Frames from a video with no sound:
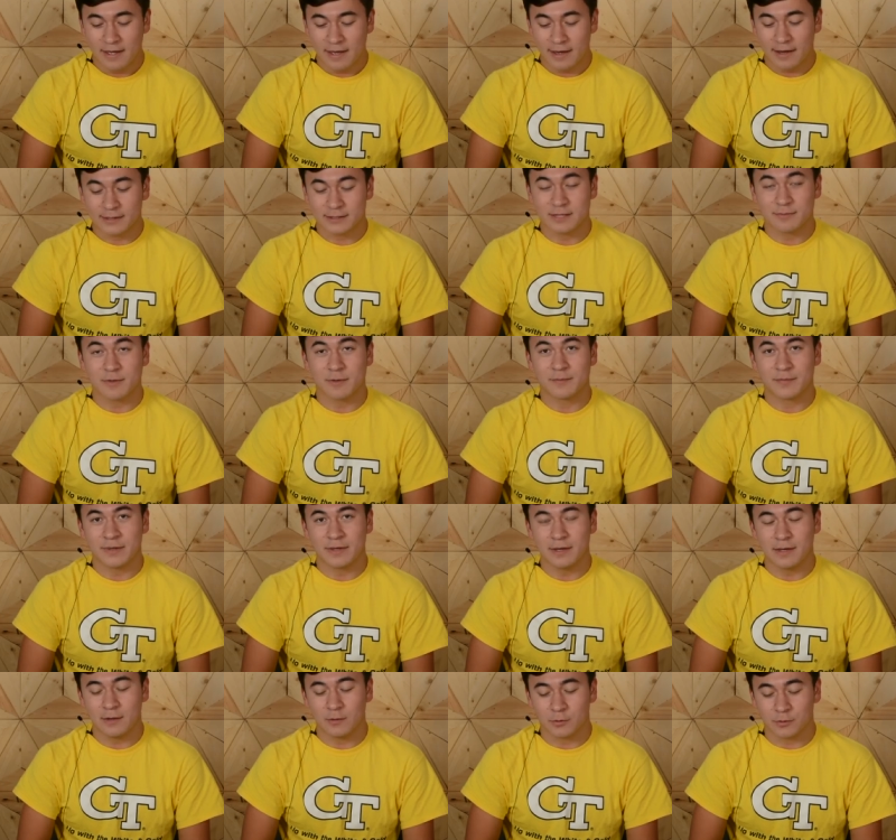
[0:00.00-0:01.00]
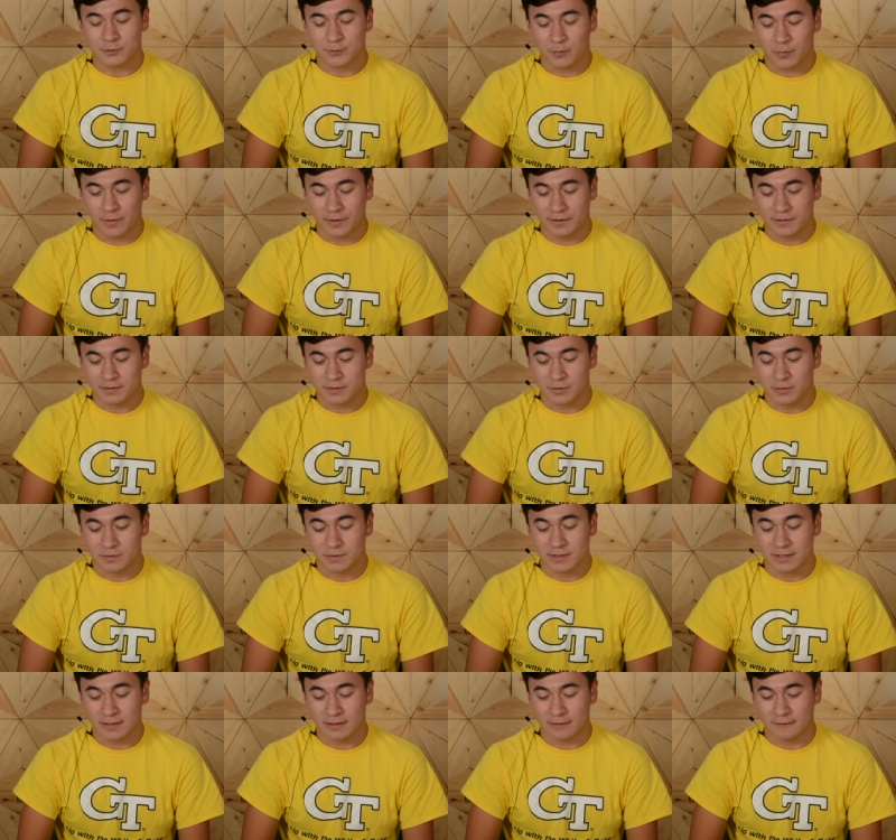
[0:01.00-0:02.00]
except that b equals
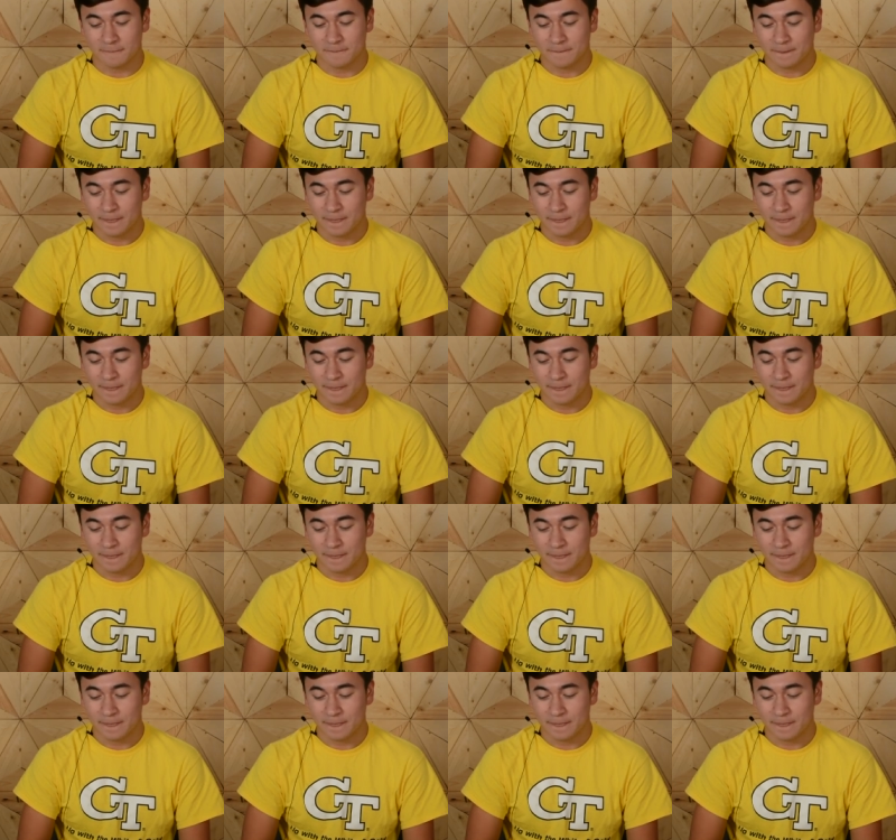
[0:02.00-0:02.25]
0.2t.